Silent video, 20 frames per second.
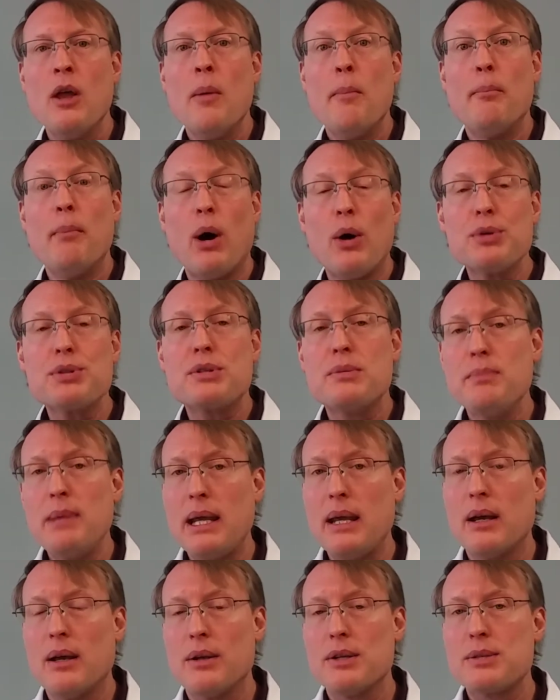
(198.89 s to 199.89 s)
Most
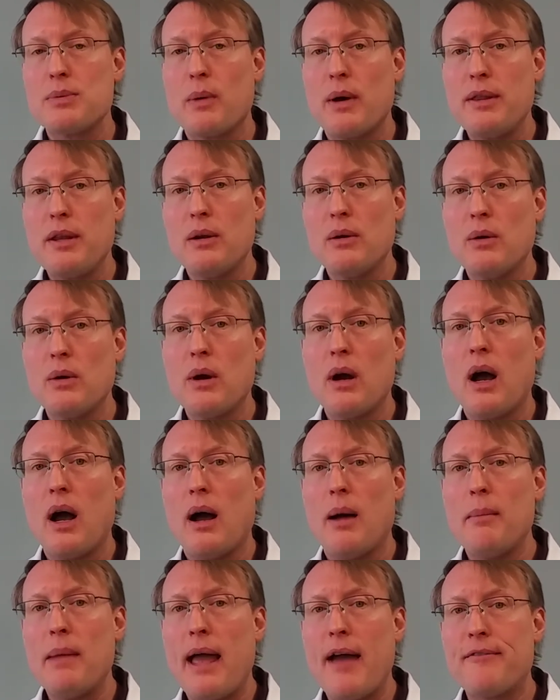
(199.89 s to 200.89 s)
meals, whether you
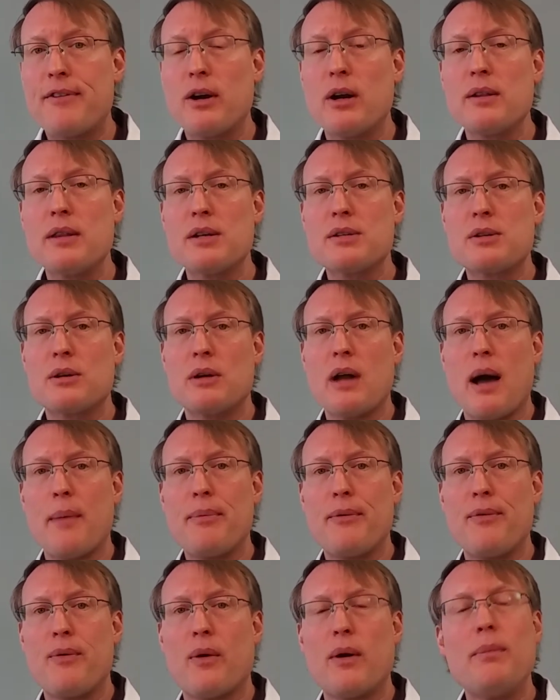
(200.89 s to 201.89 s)
have heard this or not
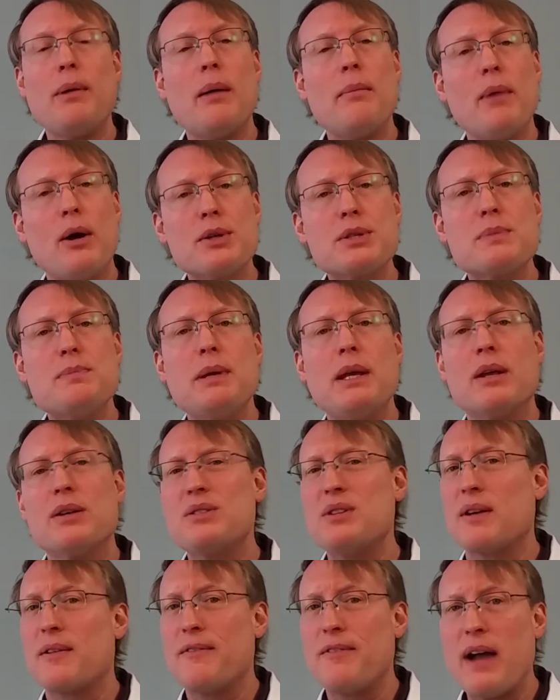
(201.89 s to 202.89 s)
before, but most
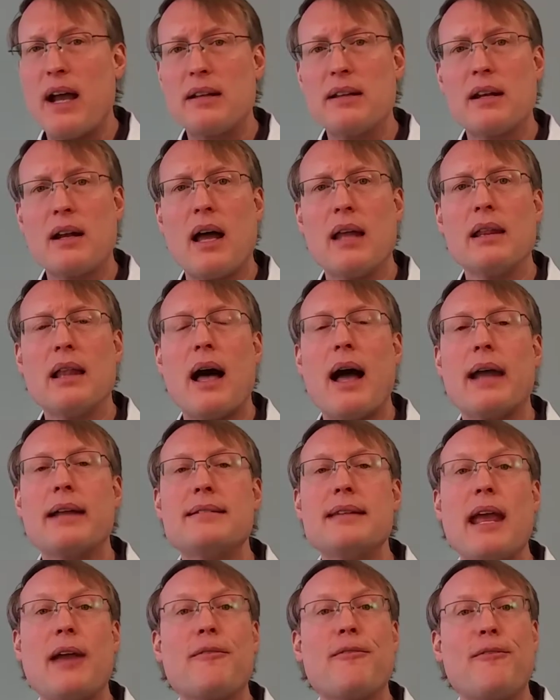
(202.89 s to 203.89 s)
meals, you can find it online,
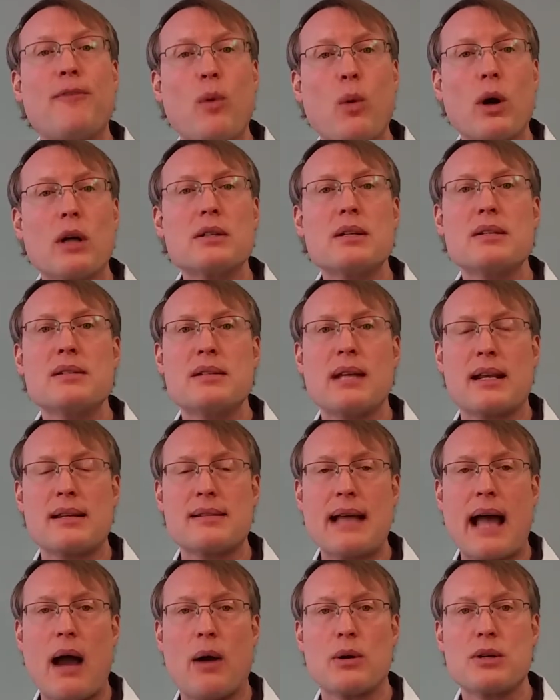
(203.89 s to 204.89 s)
take 4 to 6
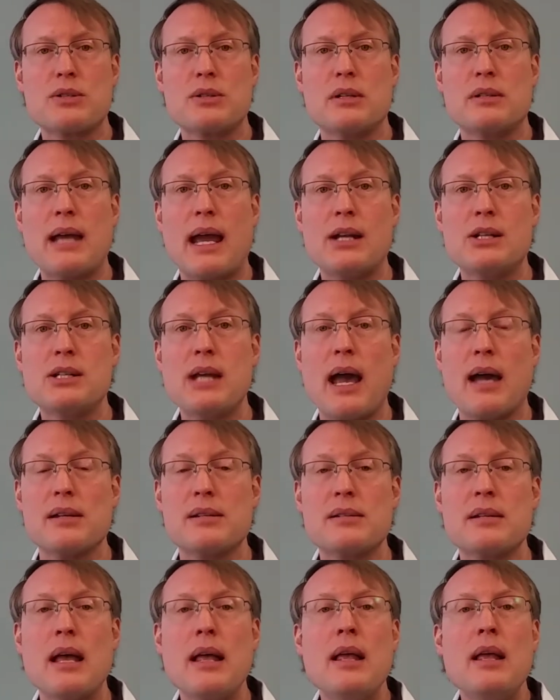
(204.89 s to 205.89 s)
hours to digest.